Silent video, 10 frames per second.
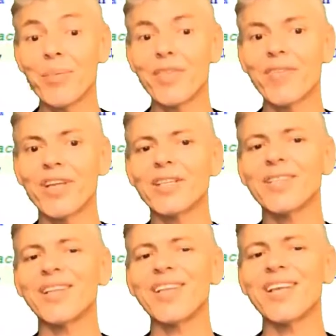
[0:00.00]
professor
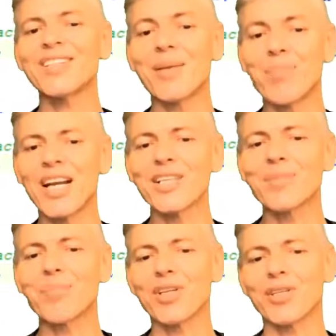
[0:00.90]
said as simple as
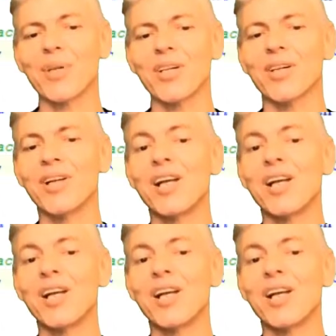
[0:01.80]
possible,